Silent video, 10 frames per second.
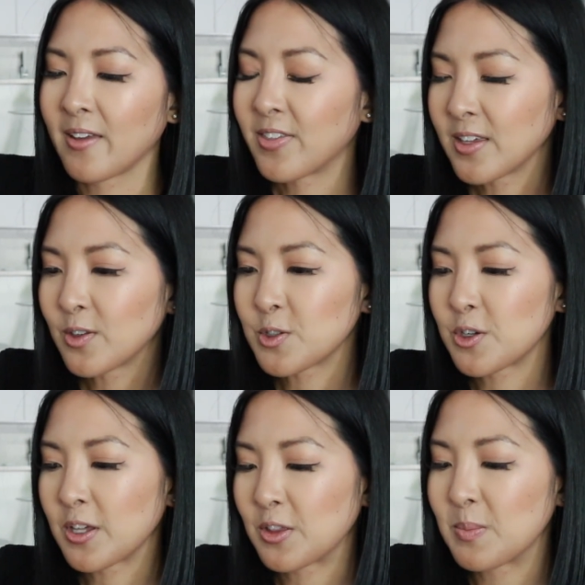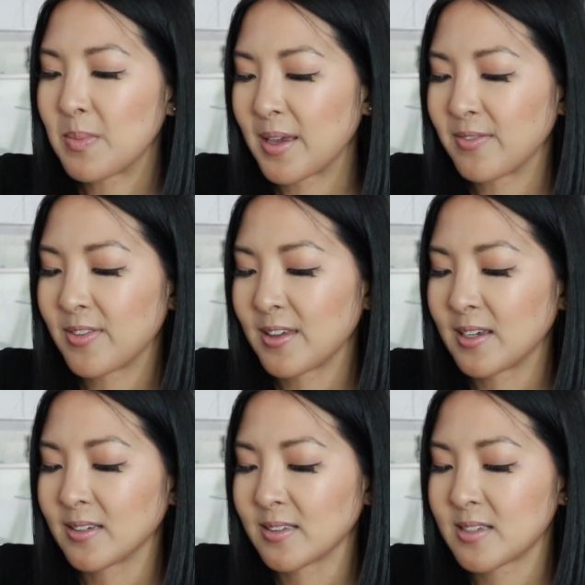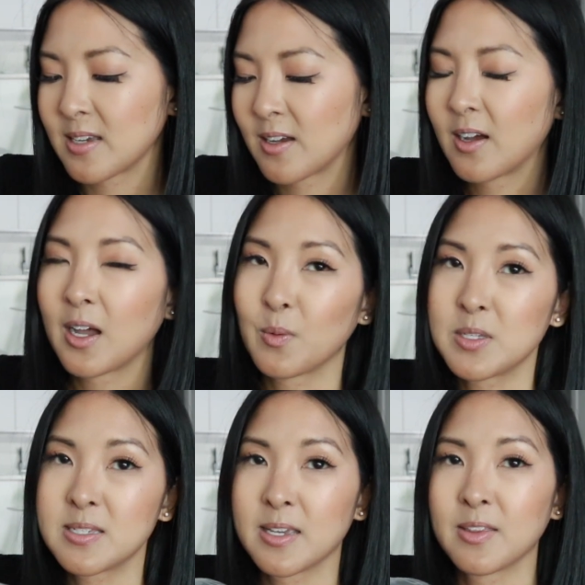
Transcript: think those are like the main things. I would say